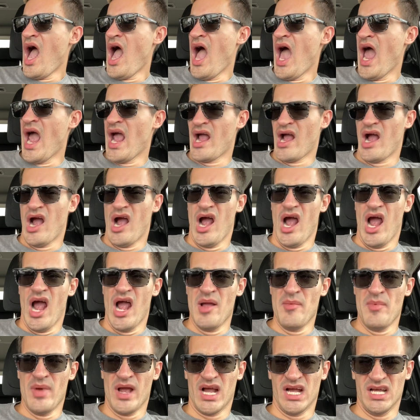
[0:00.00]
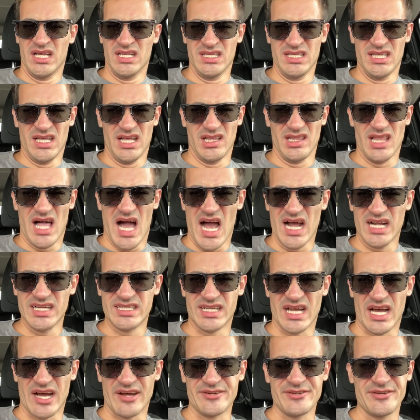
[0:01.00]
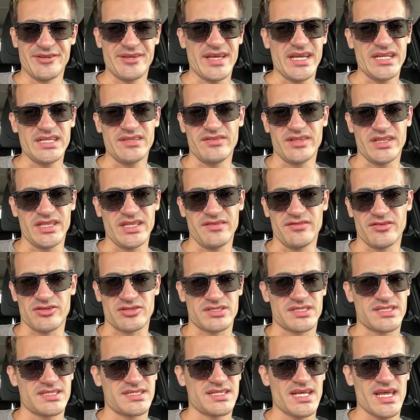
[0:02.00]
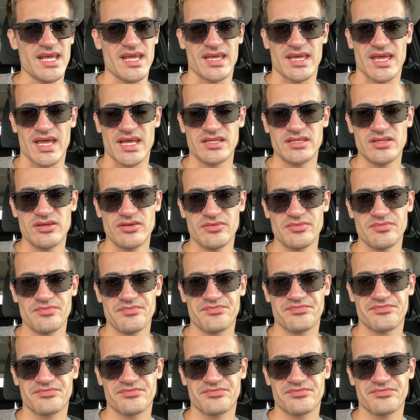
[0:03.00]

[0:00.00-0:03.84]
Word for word: Like, because of the lockdown, you can't even leave your state, can you?